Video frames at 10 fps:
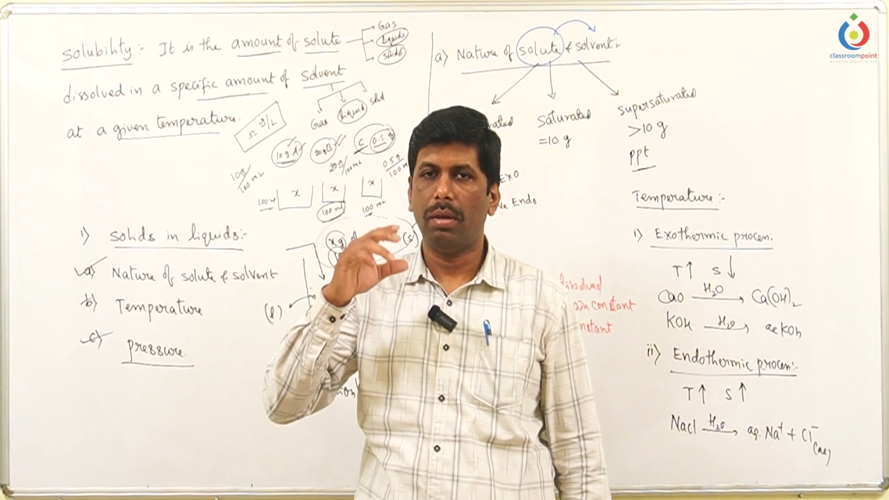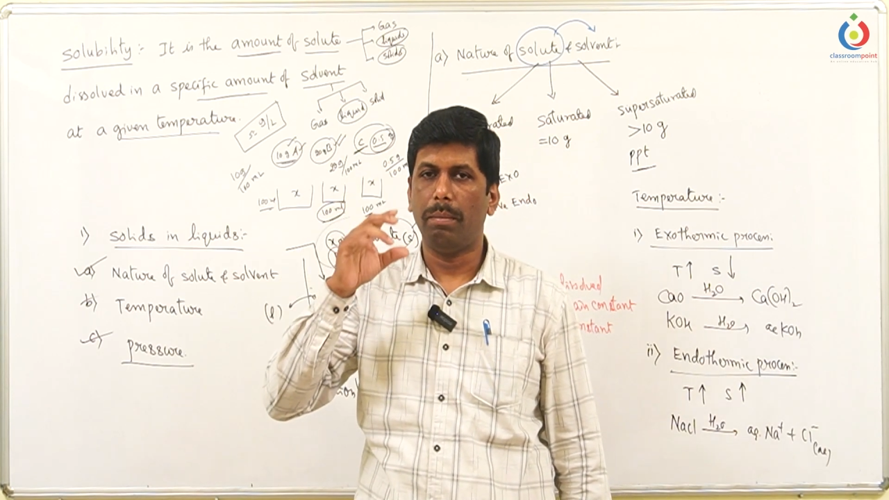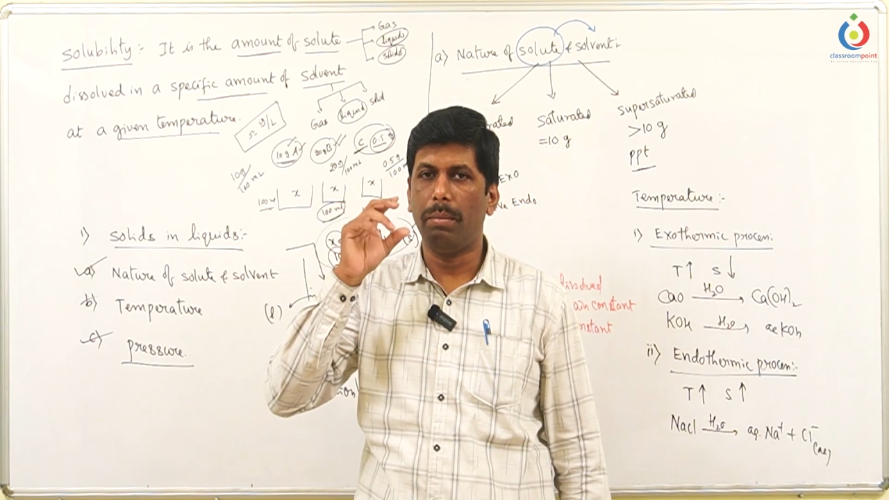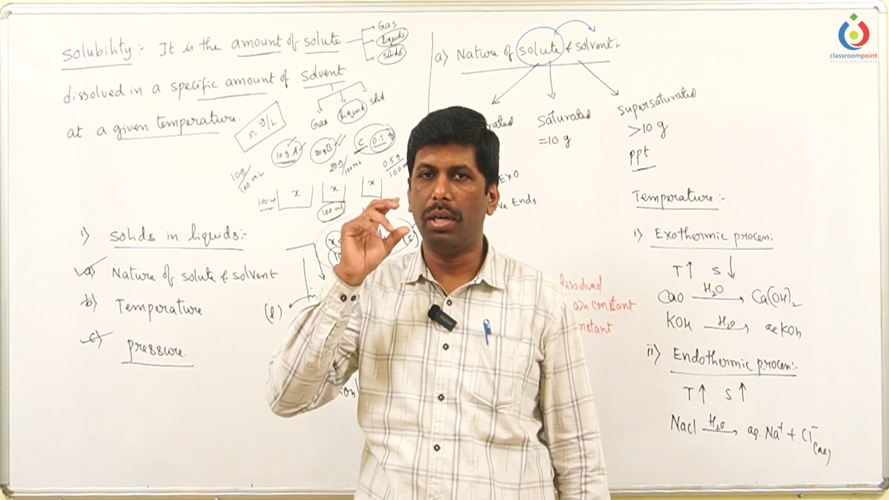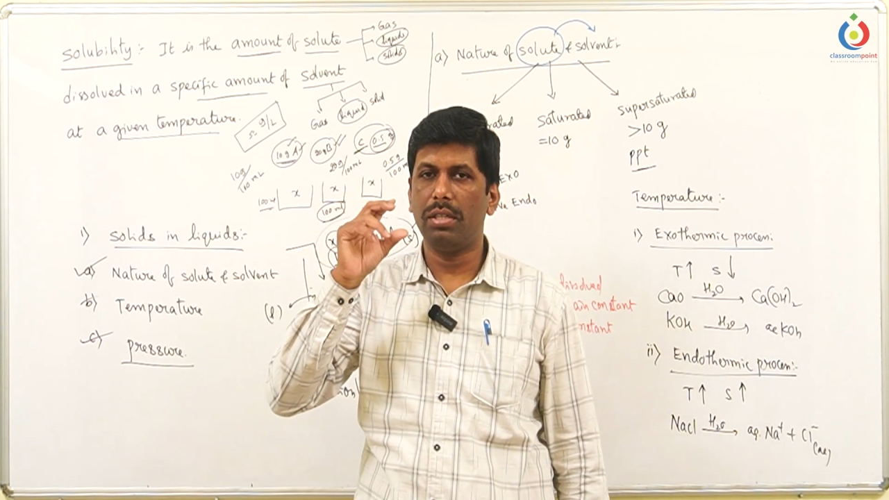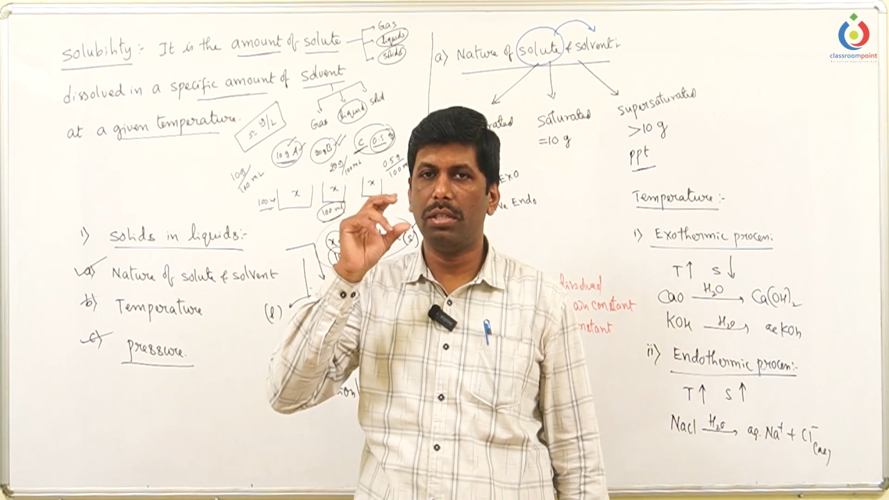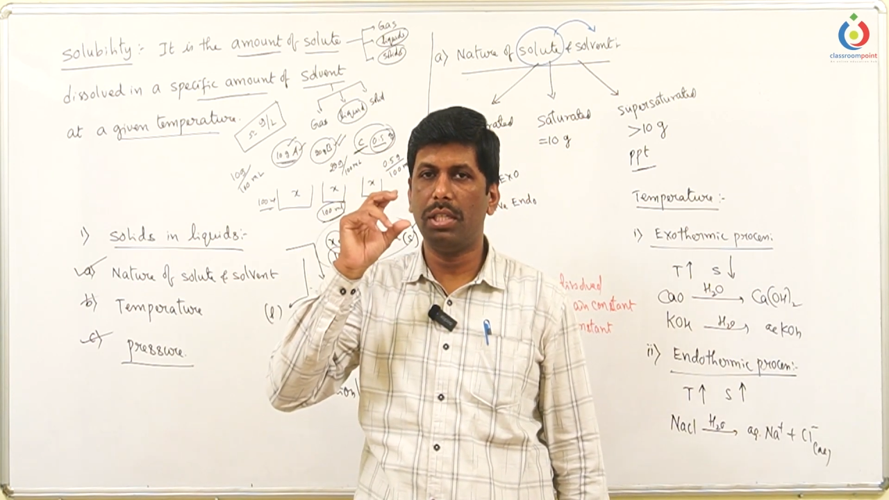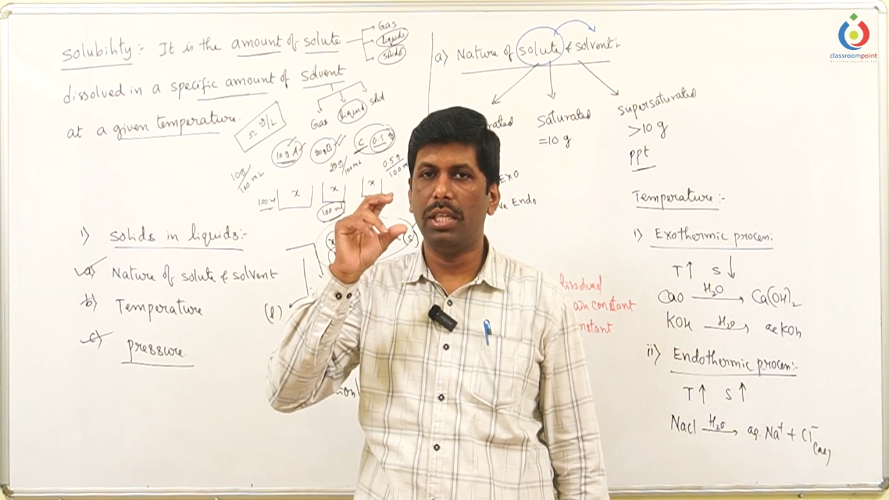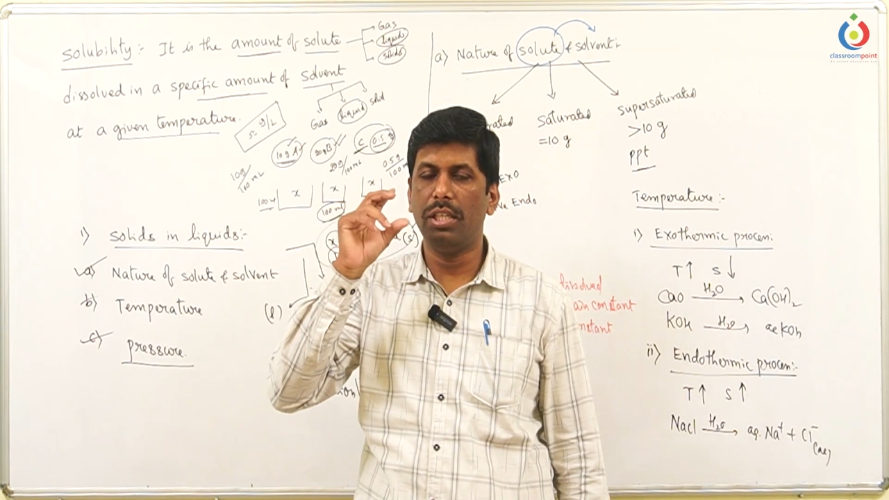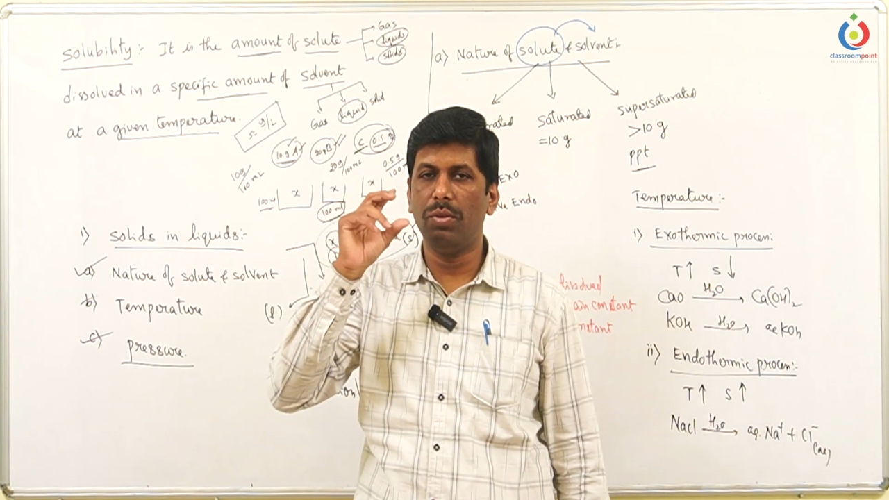much
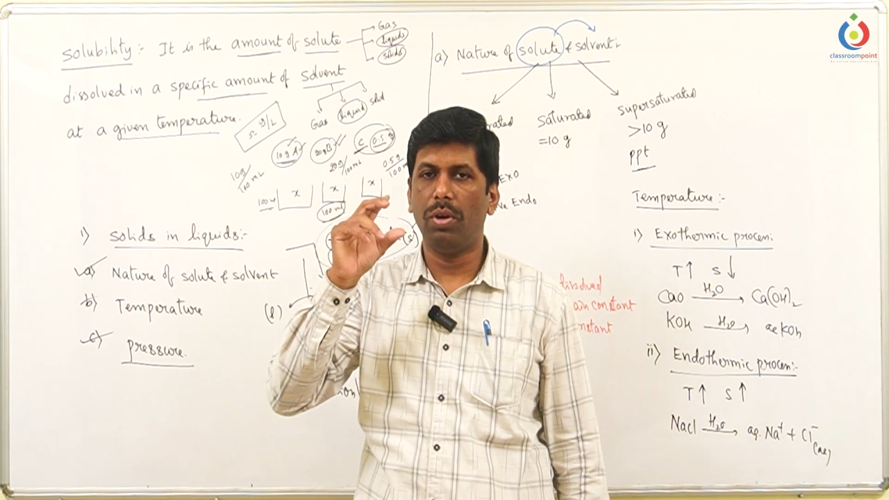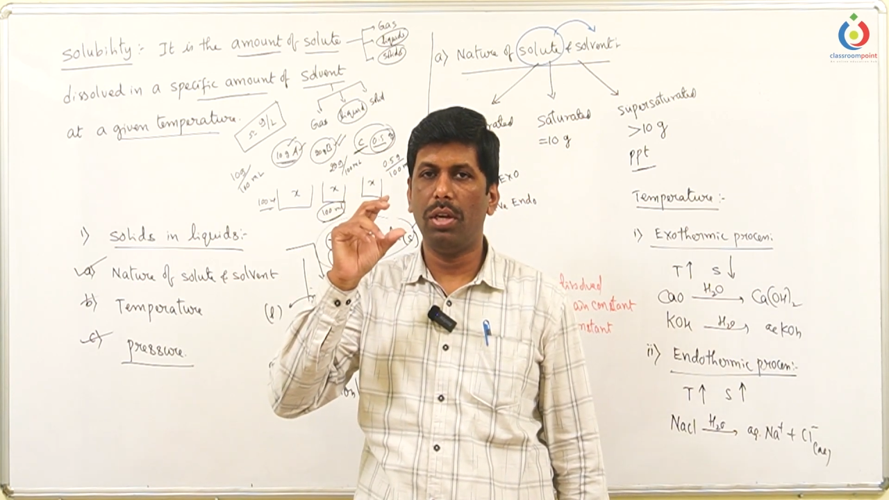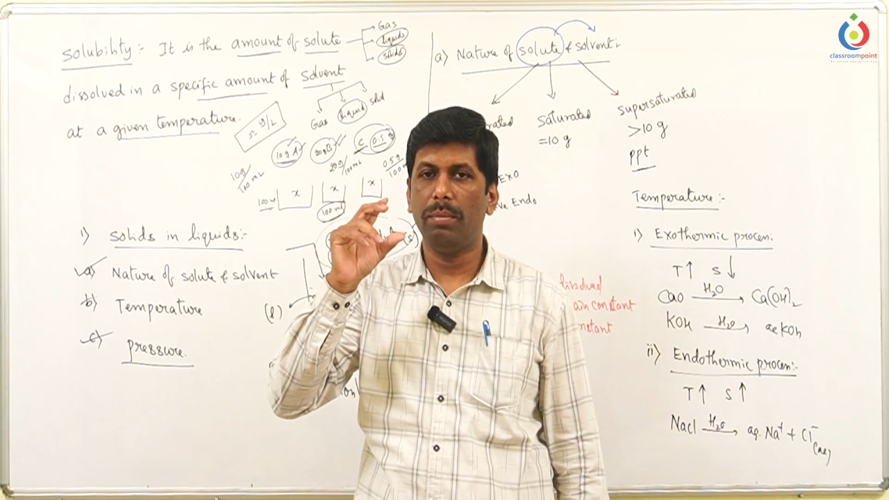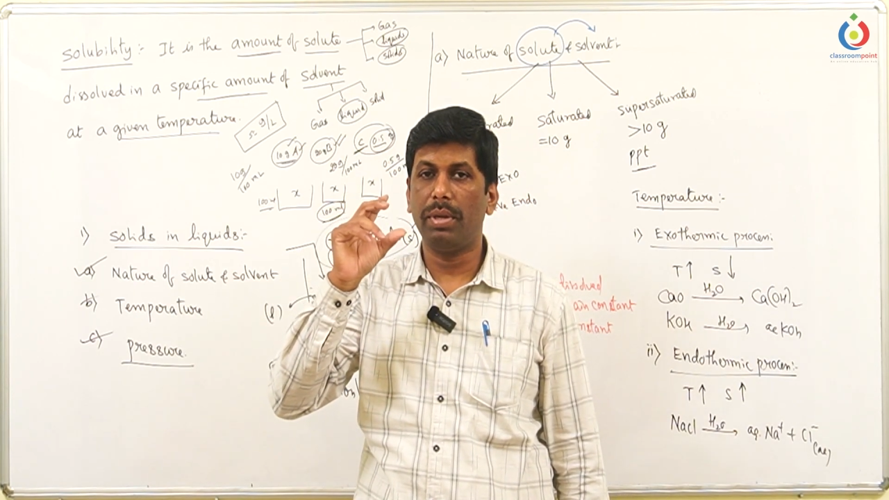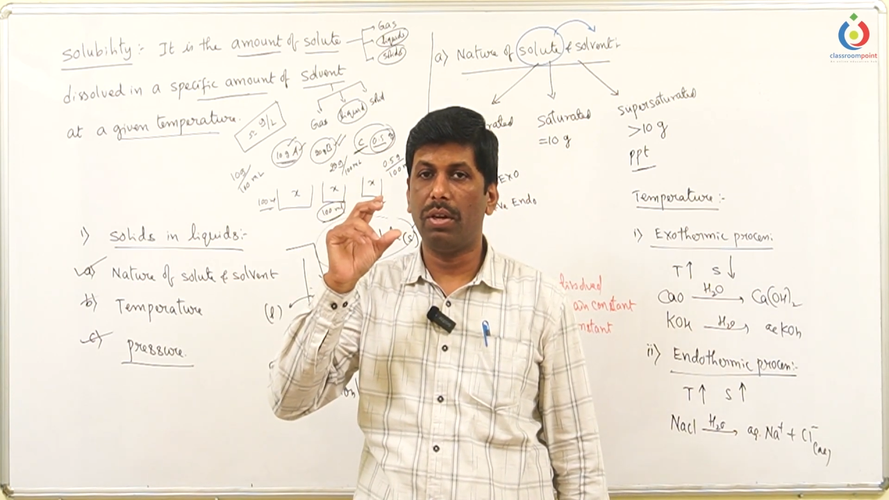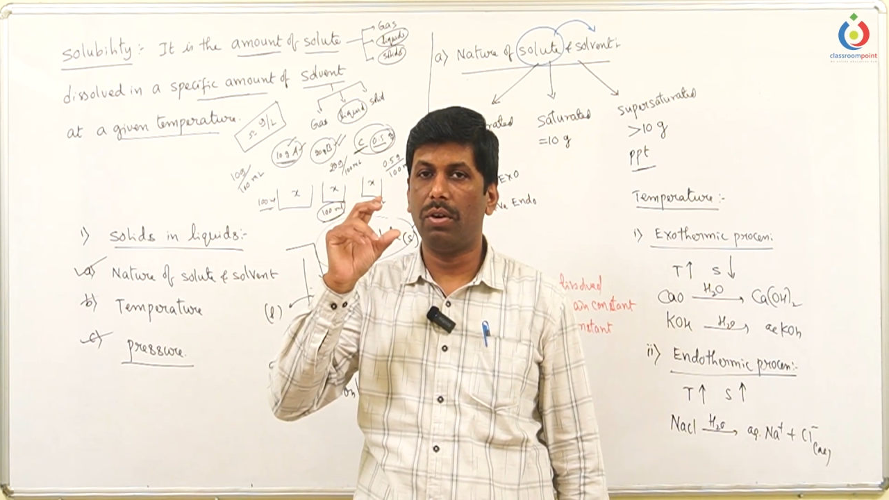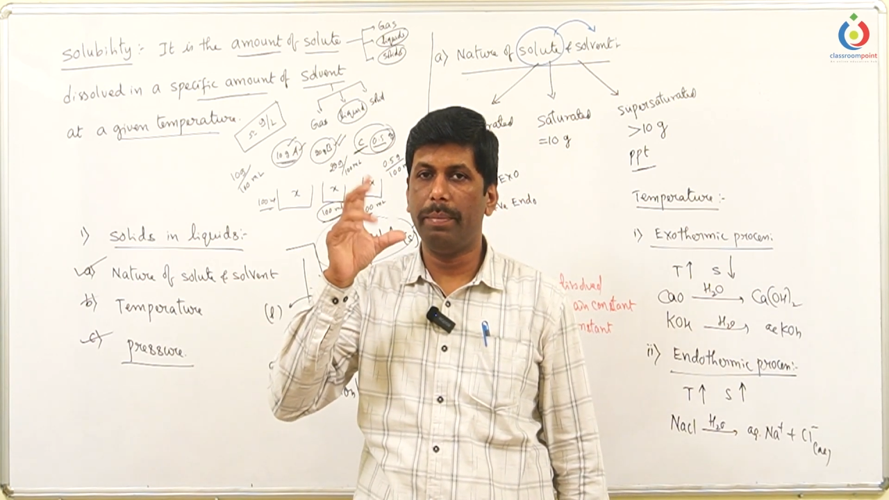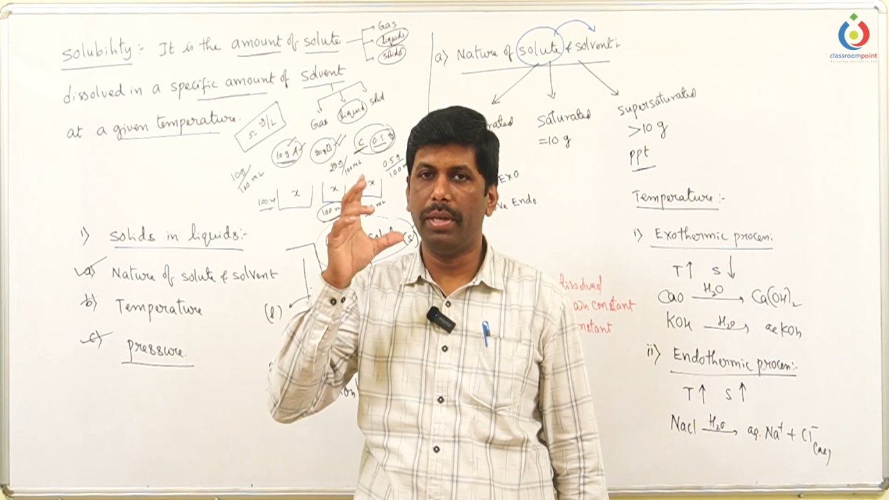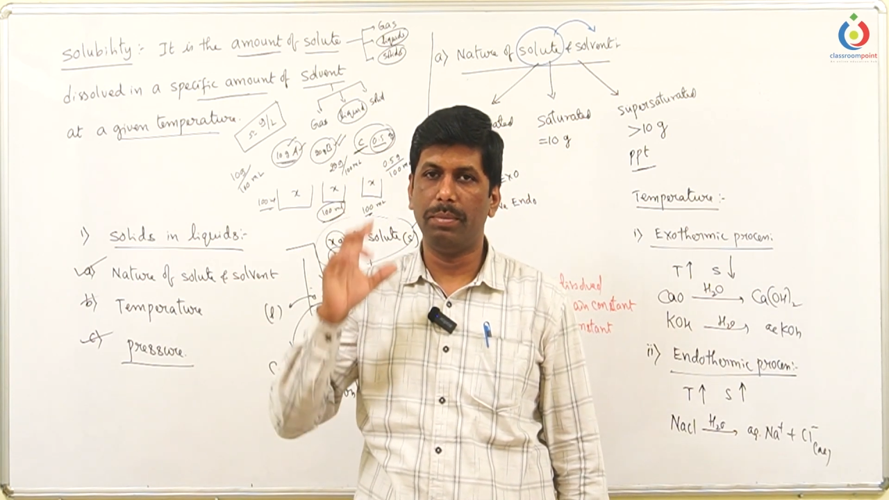change in volume cannot be